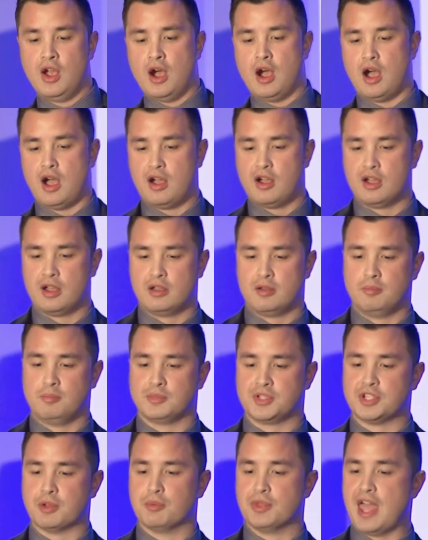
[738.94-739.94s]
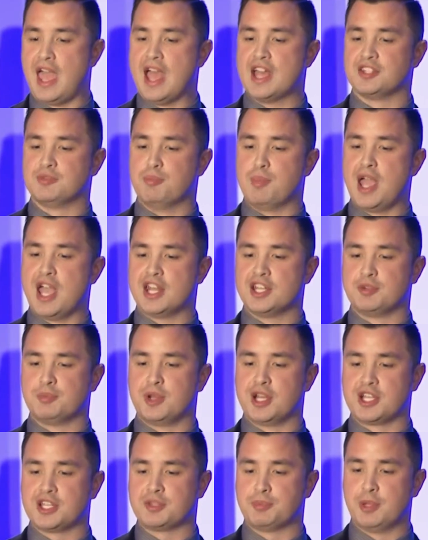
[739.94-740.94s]
Someone that has
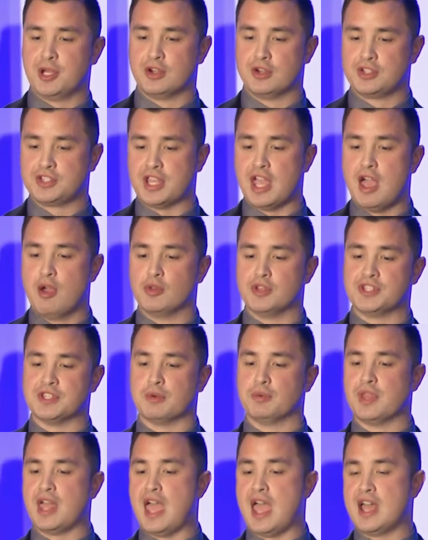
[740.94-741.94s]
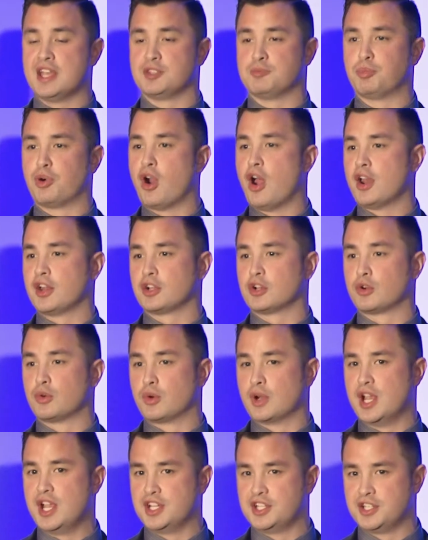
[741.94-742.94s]
management experience and someone that has product
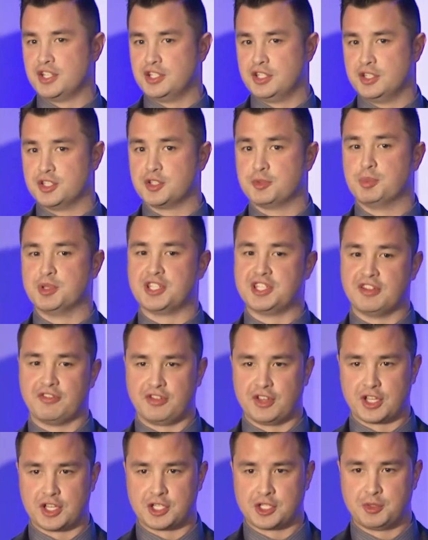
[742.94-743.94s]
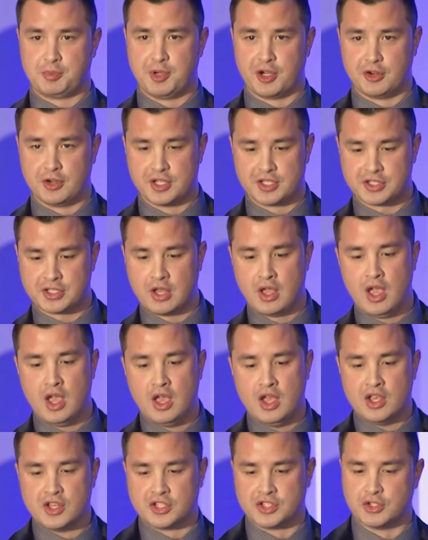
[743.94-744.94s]
creation specific experience.
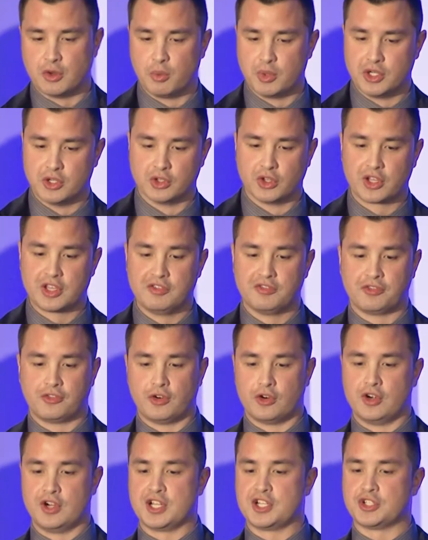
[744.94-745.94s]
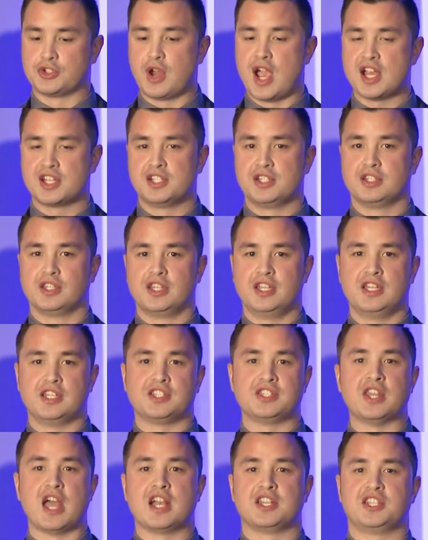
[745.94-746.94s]
So when you're looking for an extraction lead,
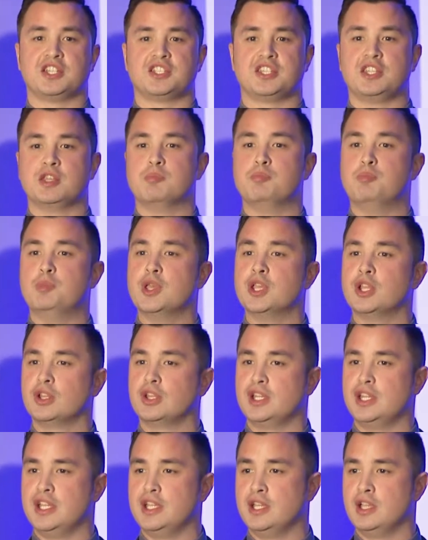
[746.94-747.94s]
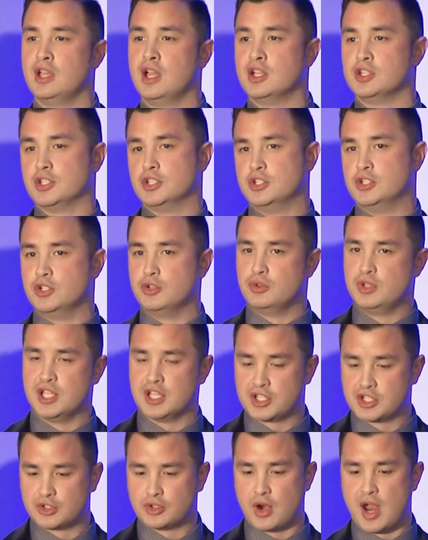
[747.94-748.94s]
it's not just the ability to do the
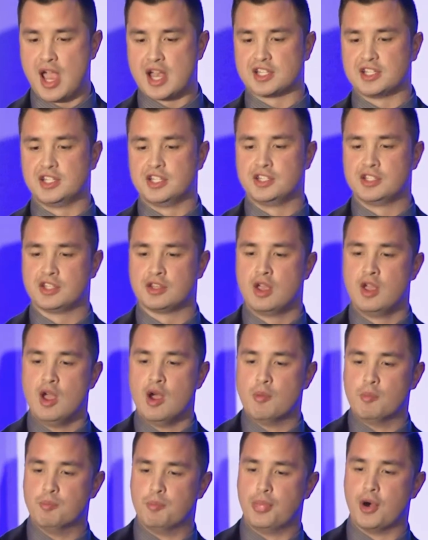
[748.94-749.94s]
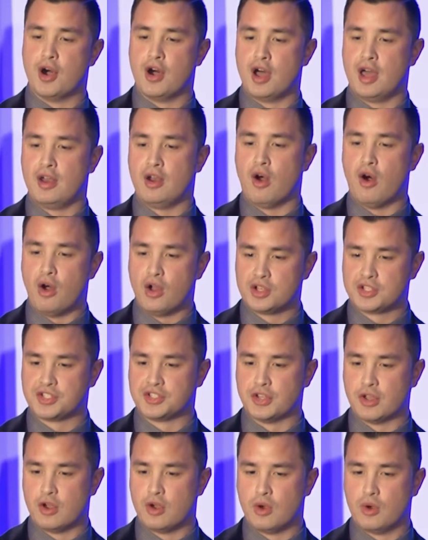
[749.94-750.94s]
extractions, but
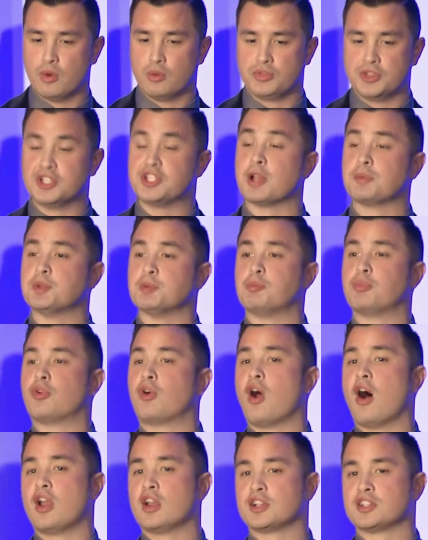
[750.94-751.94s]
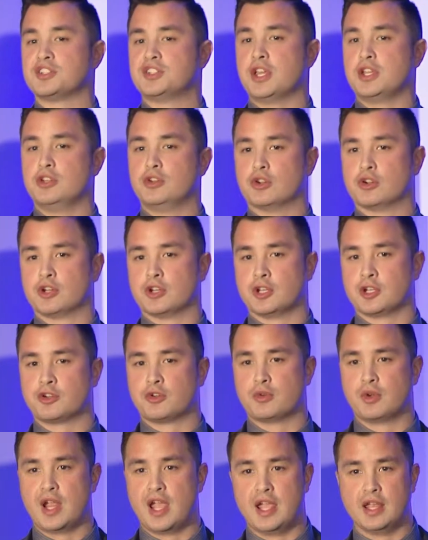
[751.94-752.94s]
also the types of products that you're going to
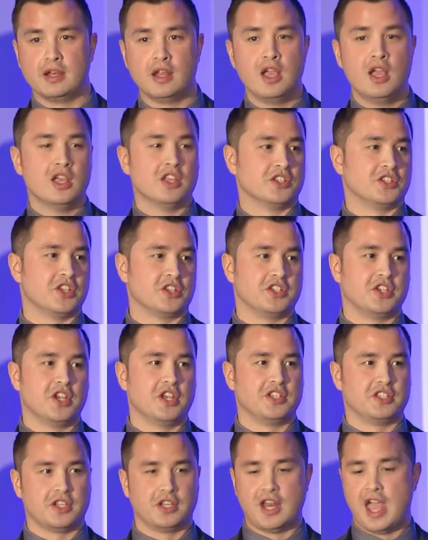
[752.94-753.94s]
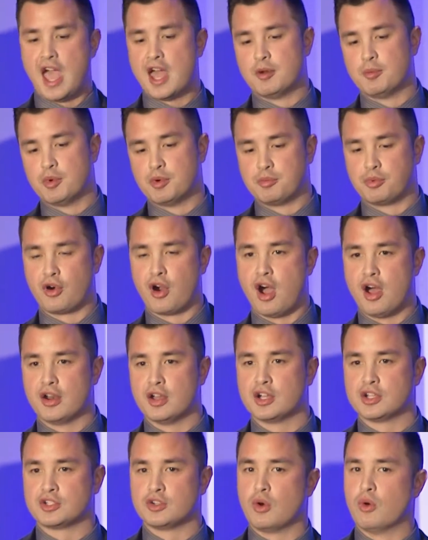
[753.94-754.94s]
create, such as an edible
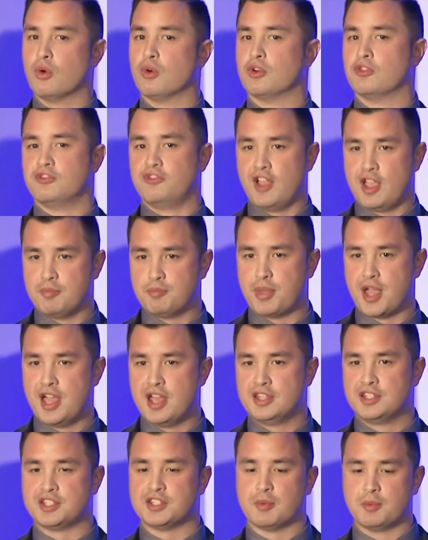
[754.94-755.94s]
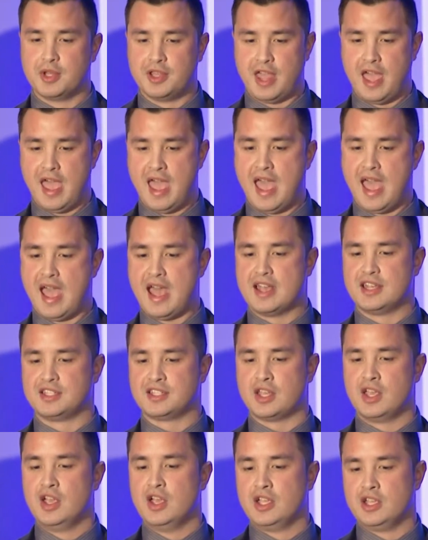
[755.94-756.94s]
product or vape pens. Someone that
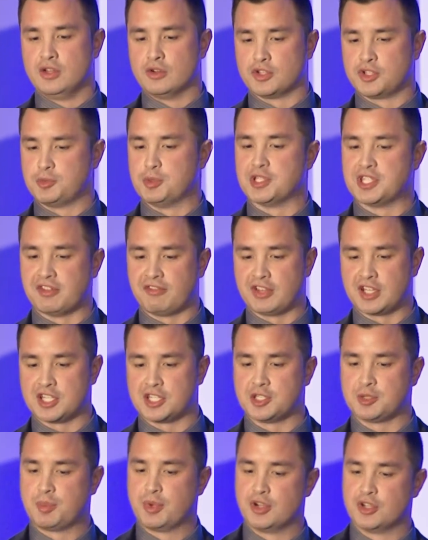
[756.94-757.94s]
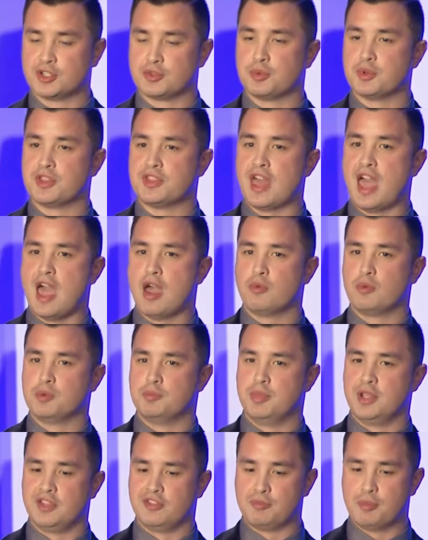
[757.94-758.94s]
has specific experience with that
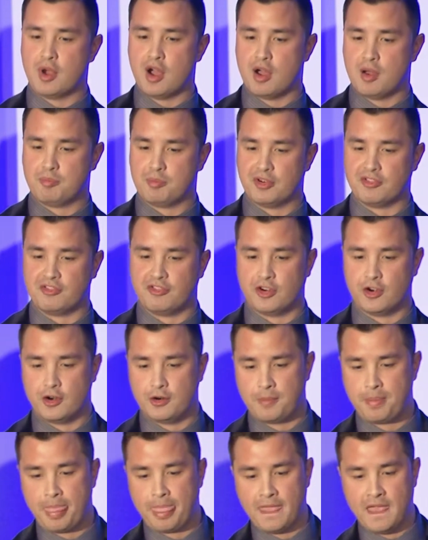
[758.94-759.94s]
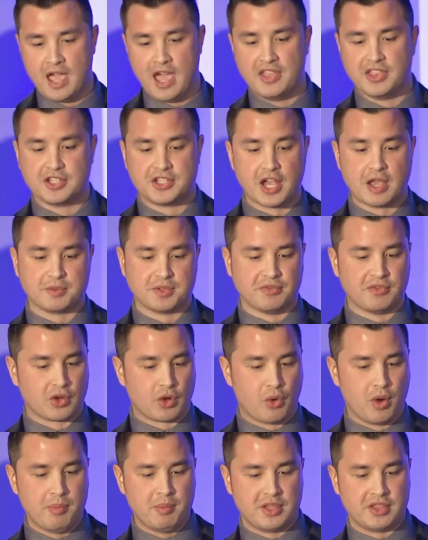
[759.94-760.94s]
would be preferred. And the types of
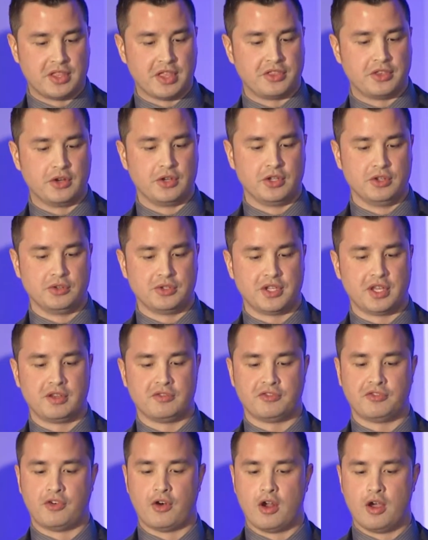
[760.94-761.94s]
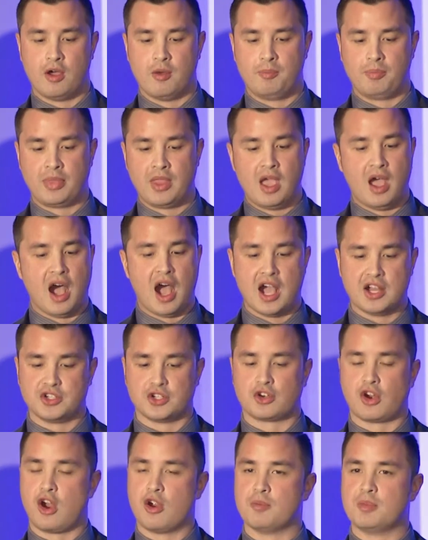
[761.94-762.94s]
equipment that they're using, from
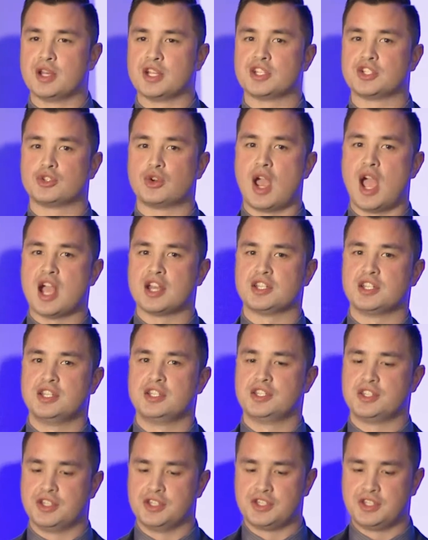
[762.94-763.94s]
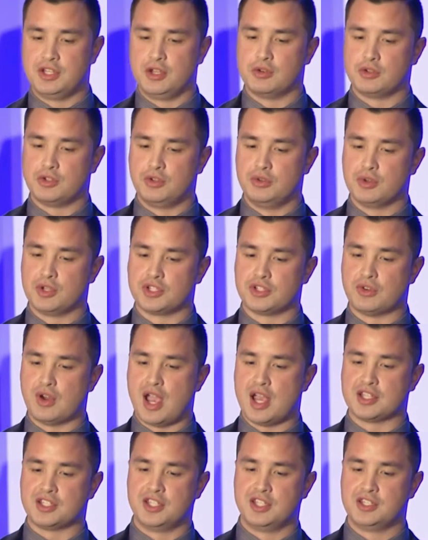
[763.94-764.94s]
hydrocarbon extractions to CO2
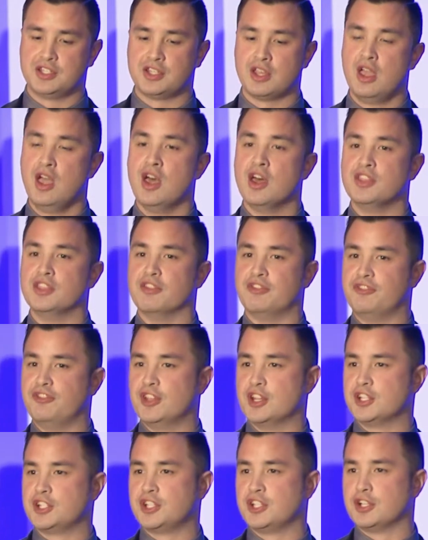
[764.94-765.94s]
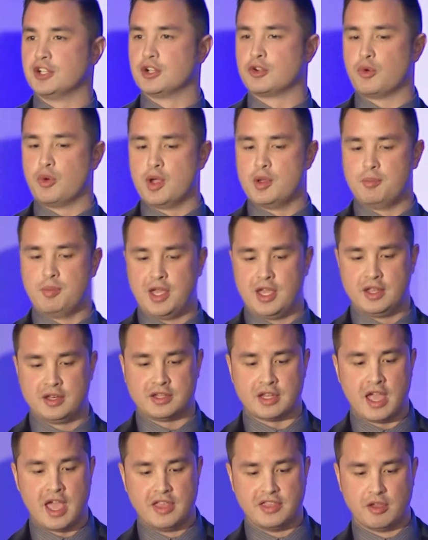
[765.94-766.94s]
extractions, the finishing
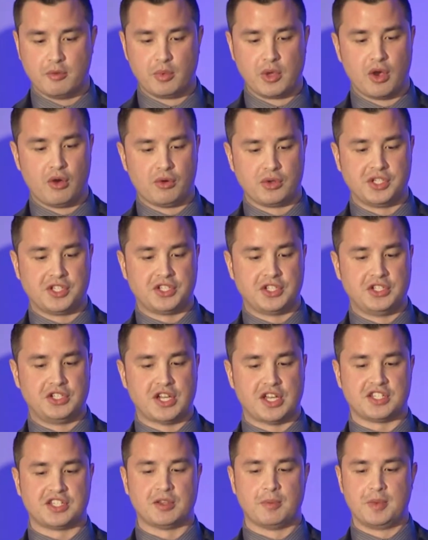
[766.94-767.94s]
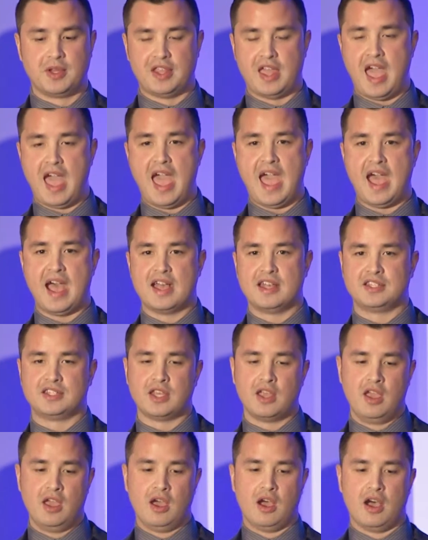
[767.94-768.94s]
equipment, and then we always suggest somebody that has
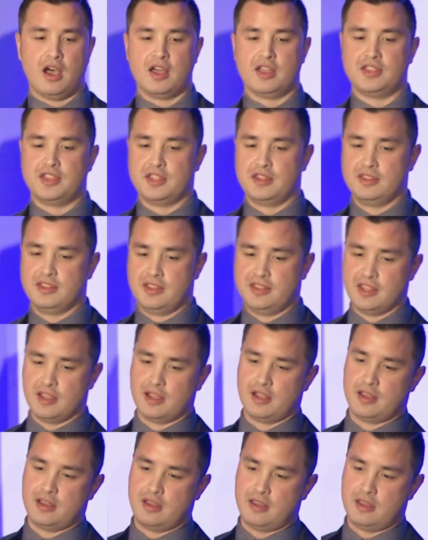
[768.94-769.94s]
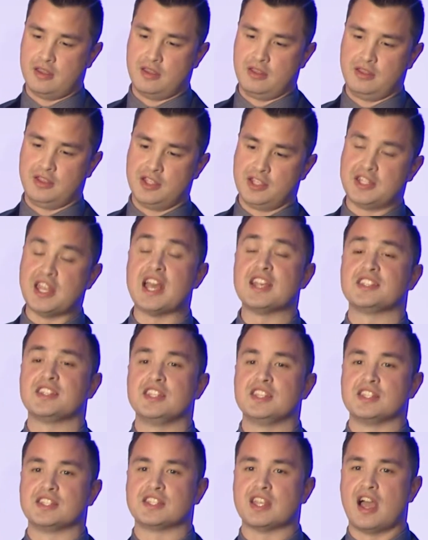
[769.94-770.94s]
the
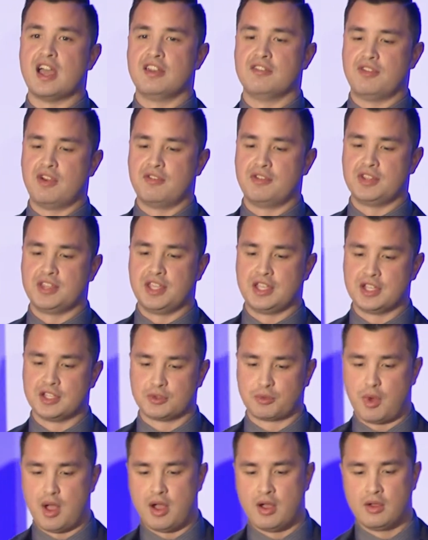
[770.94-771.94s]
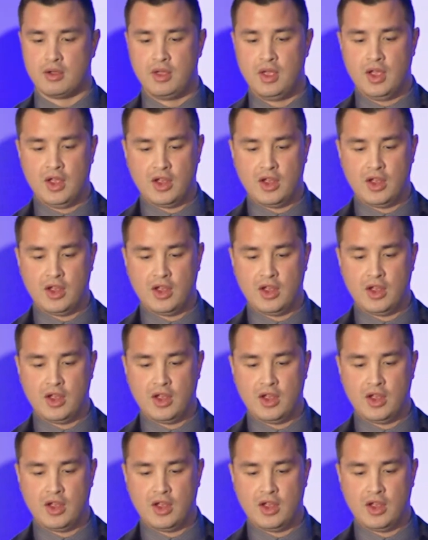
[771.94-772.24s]
testing side of everything as well.